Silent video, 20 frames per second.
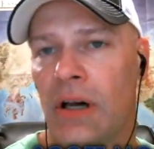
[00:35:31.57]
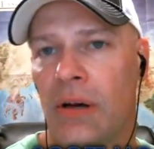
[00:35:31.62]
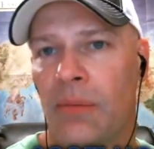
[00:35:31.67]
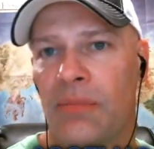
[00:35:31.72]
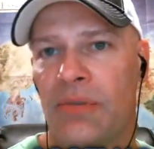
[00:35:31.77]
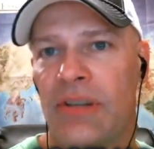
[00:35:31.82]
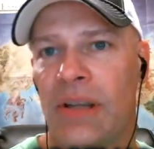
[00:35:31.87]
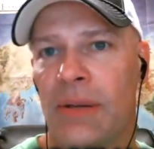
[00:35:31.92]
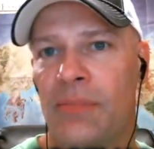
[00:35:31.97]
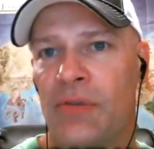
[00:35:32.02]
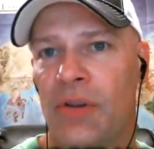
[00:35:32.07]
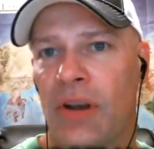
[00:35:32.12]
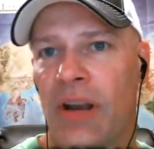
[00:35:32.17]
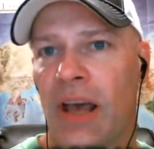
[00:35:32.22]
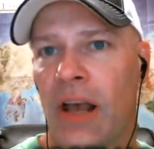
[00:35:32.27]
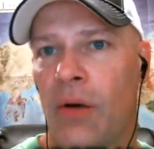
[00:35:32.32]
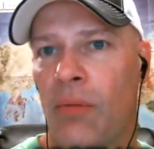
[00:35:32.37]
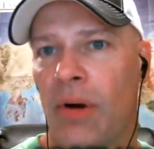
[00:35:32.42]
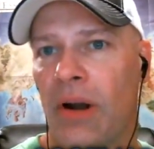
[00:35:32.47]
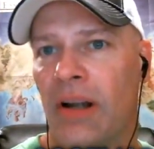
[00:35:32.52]
tips on
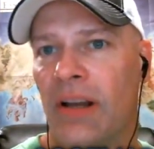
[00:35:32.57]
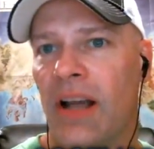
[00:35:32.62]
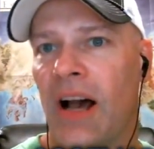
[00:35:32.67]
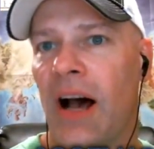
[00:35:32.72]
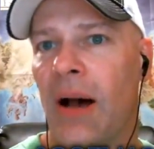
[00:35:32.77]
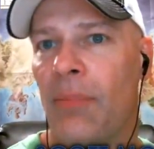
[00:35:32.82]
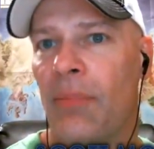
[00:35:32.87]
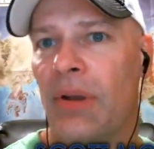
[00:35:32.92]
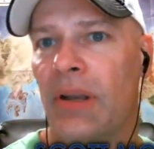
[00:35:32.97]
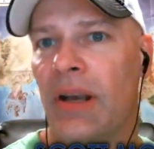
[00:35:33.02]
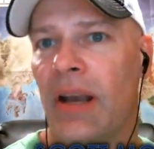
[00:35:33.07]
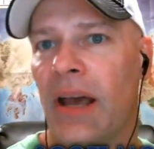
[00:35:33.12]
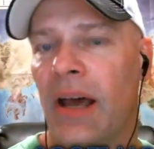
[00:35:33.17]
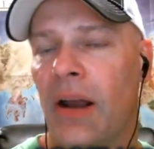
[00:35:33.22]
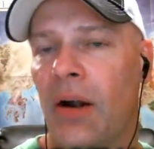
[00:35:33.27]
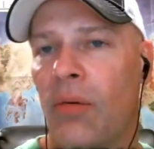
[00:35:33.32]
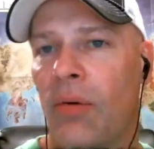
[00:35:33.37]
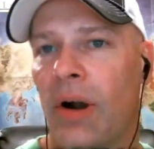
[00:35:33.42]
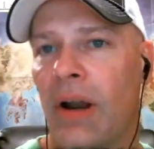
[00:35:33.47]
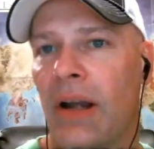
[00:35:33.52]
how to write copy and how
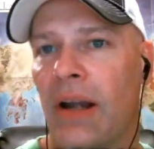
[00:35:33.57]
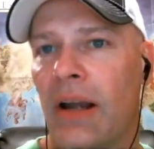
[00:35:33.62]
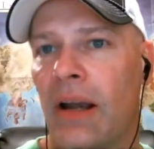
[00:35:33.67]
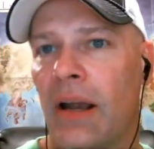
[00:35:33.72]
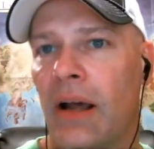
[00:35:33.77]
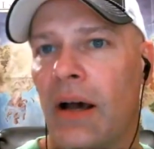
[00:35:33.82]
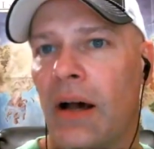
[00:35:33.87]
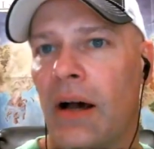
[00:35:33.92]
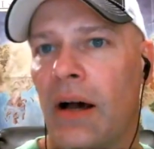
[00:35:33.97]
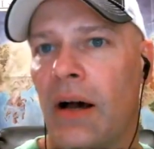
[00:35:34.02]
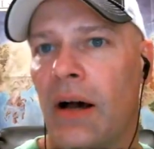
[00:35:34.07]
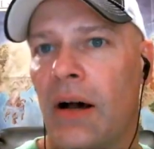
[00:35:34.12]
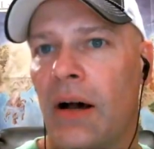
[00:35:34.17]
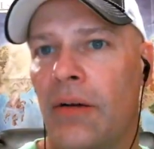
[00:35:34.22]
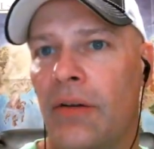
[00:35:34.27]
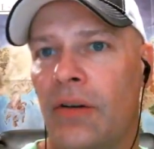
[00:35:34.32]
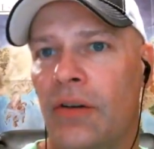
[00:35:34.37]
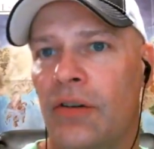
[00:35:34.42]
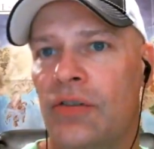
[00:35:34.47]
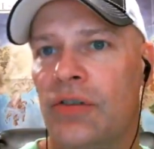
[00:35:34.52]
to write
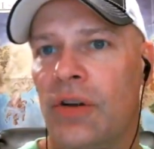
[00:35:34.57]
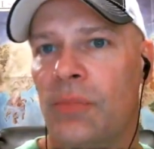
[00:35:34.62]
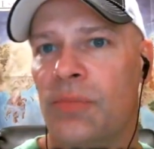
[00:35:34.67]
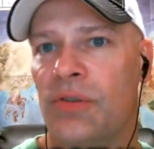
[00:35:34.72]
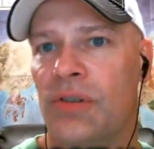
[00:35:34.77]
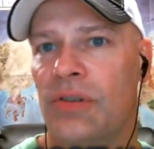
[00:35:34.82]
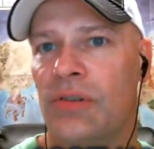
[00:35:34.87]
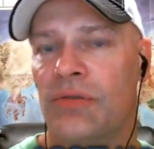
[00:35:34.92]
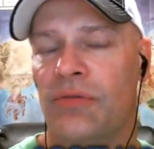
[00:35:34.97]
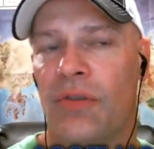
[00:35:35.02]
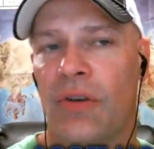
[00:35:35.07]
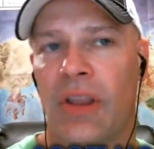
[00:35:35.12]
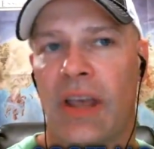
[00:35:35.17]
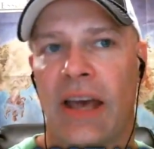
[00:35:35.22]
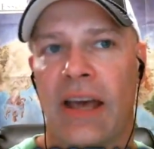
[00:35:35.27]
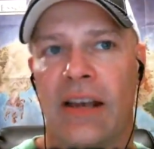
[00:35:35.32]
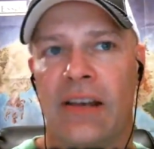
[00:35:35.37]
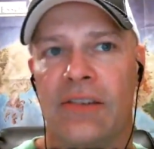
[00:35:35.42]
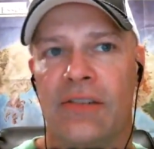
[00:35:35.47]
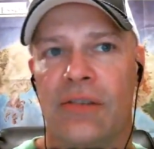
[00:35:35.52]
your descriptions for
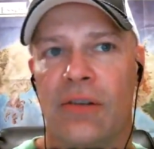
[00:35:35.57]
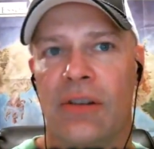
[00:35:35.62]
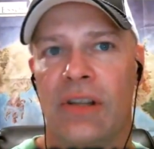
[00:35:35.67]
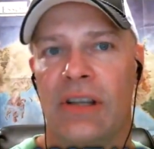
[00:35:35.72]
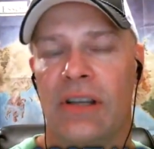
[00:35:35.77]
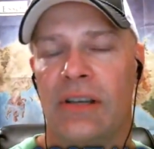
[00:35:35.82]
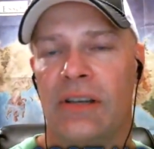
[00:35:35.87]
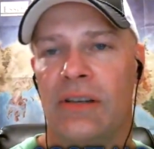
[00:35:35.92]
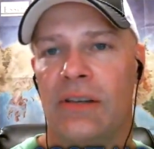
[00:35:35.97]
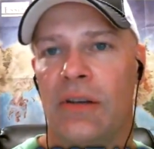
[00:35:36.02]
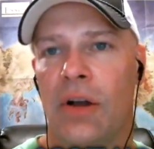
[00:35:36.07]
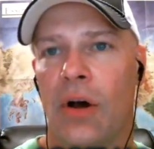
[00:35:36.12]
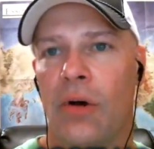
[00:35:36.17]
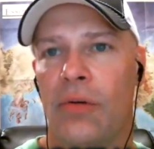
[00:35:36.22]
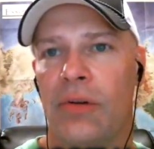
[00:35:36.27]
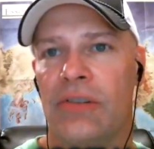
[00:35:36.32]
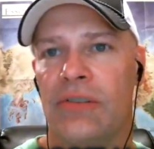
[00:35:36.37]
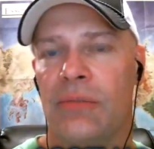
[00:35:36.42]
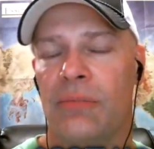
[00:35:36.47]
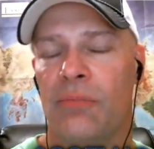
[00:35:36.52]
that. And so they
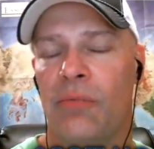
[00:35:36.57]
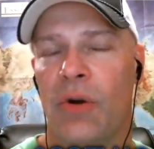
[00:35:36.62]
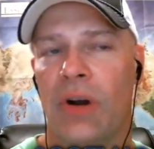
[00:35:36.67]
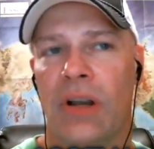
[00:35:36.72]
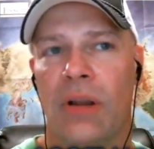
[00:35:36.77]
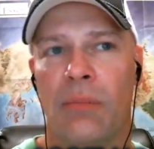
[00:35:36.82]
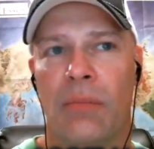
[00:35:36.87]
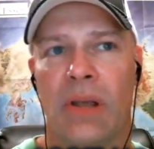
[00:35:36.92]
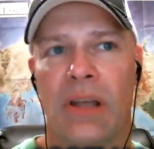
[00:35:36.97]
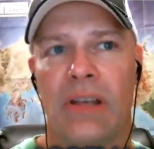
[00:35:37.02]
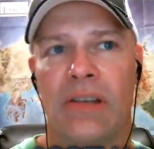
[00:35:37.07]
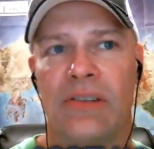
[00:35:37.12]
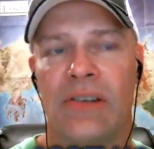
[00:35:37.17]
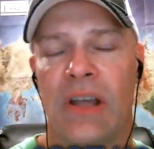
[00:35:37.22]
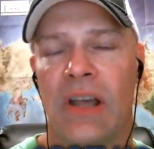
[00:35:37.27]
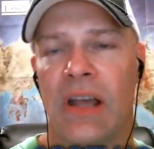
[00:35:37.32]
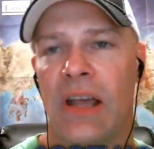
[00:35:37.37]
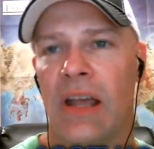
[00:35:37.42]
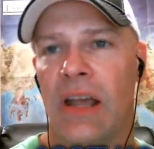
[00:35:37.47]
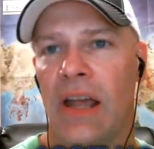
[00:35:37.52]
always recommends
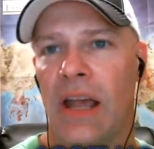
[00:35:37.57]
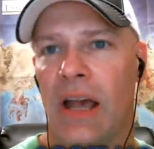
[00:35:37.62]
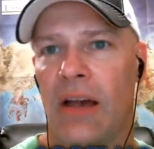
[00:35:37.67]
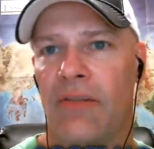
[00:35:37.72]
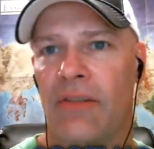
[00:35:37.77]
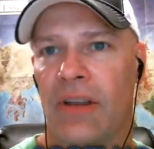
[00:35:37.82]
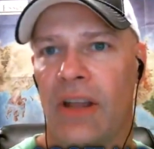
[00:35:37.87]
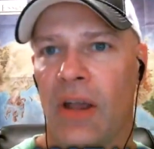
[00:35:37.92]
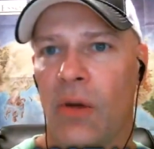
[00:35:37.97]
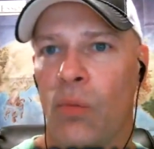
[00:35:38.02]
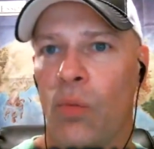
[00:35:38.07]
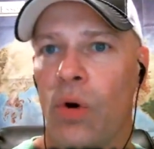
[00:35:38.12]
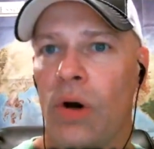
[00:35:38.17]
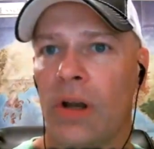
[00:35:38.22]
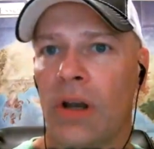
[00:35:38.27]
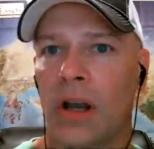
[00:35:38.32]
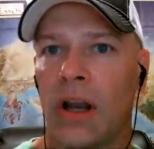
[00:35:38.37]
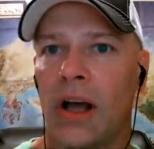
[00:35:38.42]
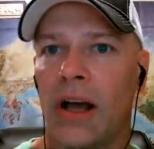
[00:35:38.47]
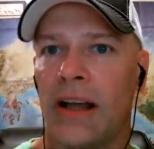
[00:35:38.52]
having a
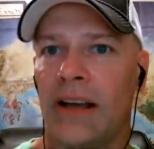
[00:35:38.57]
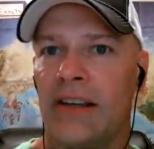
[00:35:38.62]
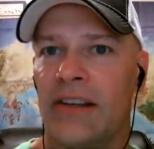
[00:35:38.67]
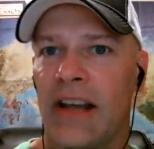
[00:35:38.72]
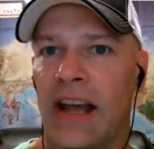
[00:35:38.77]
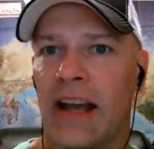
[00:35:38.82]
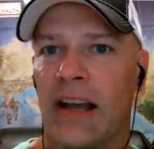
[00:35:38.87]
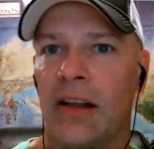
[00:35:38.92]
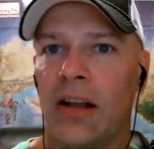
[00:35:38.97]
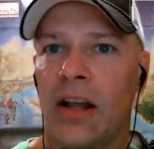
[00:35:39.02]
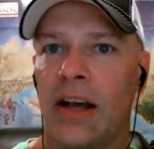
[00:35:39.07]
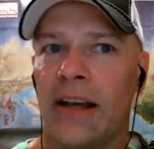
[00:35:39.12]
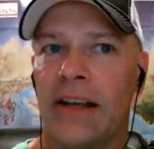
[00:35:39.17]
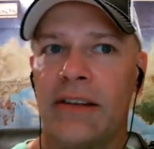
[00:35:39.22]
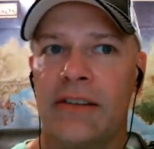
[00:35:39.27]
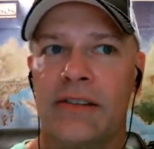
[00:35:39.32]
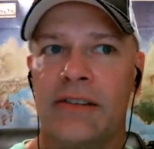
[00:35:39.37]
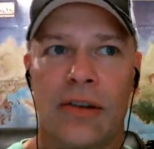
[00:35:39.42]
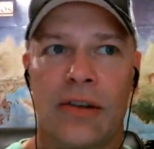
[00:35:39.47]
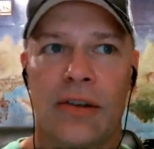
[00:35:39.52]
one-line
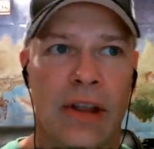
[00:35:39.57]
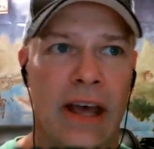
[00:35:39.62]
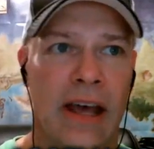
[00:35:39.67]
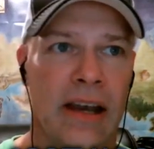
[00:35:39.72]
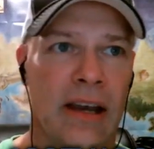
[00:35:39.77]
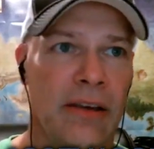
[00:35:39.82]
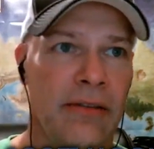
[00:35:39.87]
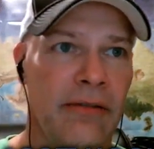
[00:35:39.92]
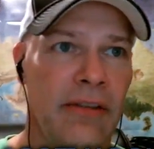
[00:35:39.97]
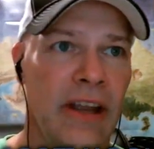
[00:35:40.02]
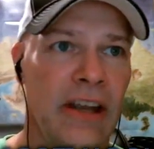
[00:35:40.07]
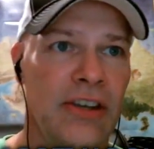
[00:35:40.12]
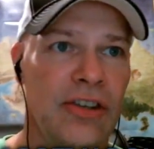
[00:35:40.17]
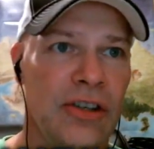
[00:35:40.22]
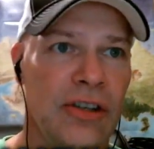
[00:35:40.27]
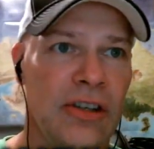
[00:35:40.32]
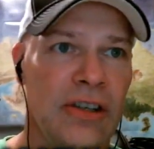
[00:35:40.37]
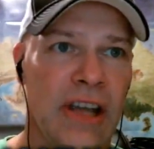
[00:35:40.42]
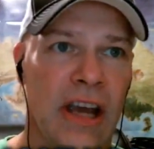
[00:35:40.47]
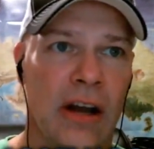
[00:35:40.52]
tagline, so that
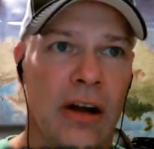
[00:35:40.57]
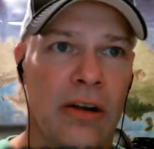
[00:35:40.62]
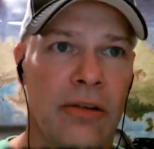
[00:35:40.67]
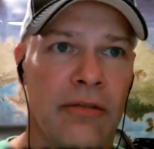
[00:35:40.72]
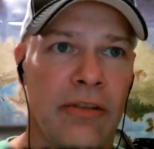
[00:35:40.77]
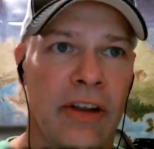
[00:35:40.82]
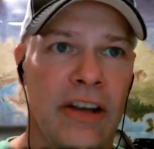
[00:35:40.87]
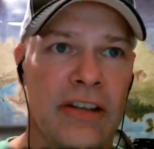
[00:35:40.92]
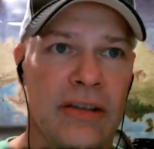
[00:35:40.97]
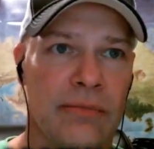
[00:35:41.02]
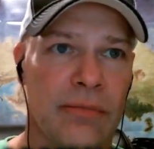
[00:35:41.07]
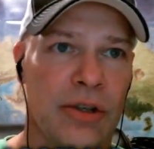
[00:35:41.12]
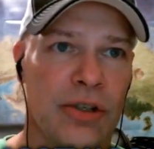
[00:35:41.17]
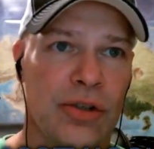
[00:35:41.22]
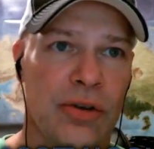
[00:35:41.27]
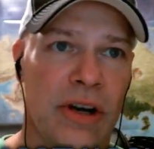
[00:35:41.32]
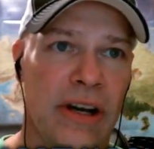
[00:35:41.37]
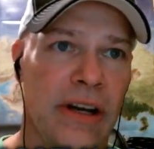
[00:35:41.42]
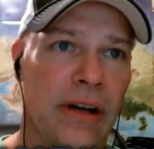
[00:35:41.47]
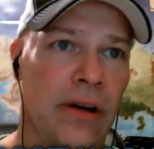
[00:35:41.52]
invasion, counter-invasion,
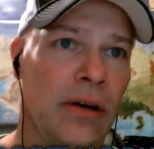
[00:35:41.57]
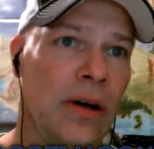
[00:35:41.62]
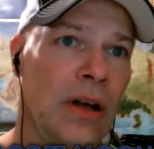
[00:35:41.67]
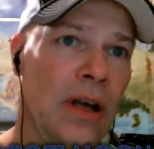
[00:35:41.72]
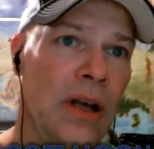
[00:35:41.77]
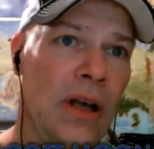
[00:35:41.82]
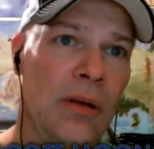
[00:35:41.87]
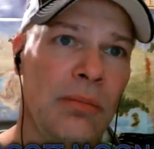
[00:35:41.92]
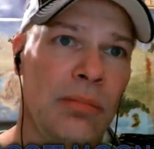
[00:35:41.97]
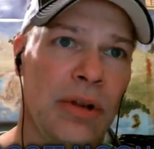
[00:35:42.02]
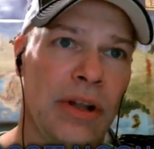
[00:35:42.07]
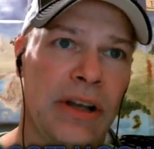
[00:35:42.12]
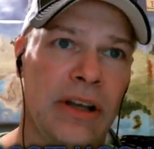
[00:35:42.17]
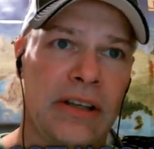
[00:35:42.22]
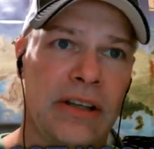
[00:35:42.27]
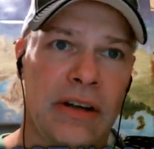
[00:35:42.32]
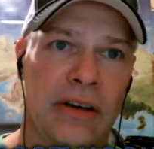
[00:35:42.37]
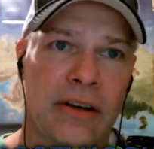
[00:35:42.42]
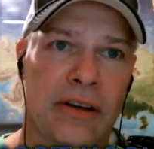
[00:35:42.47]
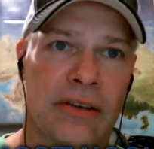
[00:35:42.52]
betrayal,
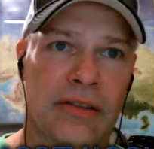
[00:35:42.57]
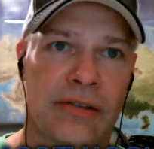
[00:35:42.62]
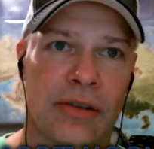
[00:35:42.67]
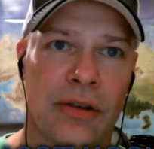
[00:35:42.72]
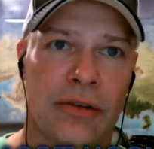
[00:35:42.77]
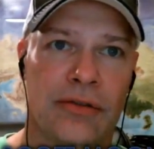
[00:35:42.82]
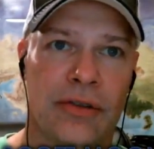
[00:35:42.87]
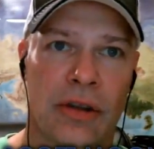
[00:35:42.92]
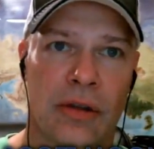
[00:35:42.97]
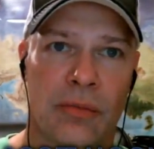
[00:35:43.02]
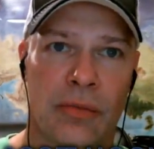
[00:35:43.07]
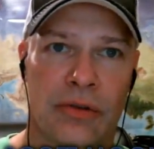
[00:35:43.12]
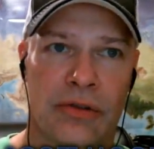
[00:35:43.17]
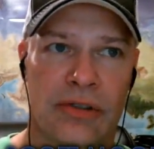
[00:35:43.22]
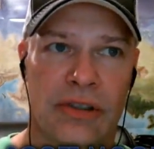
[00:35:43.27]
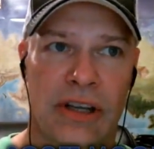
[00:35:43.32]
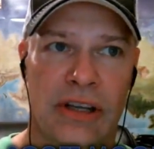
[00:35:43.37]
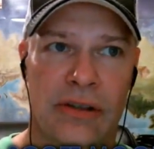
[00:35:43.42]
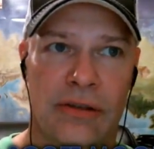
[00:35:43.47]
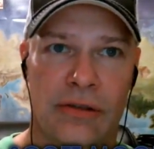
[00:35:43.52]
planetary assaults are the most
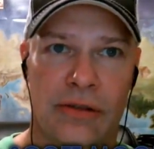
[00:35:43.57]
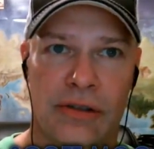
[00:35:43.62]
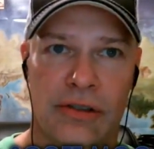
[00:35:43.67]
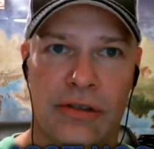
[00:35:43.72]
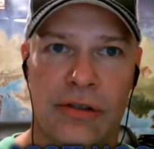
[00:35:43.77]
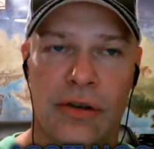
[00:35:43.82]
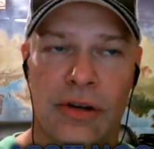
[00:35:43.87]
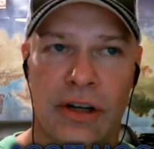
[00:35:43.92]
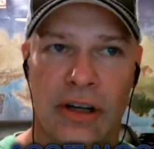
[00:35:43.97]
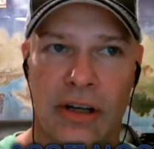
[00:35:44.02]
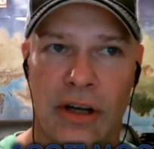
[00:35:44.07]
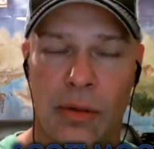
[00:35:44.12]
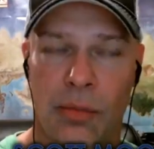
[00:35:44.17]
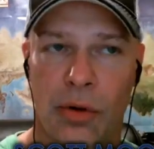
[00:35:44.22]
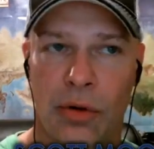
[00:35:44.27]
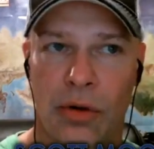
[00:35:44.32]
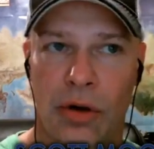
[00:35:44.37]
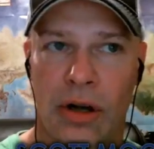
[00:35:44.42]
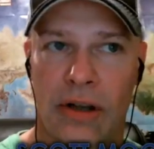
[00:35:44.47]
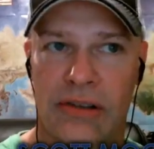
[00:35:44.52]
dangerous during a double
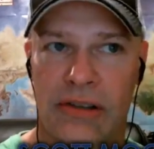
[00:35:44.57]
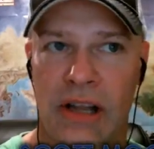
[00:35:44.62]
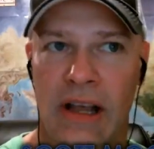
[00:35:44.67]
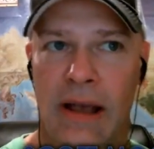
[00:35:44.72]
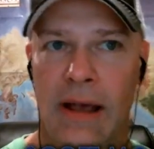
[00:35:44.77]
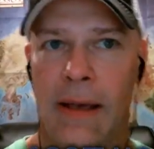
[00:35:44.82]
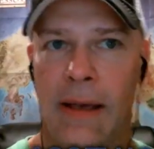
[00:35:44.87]
cross.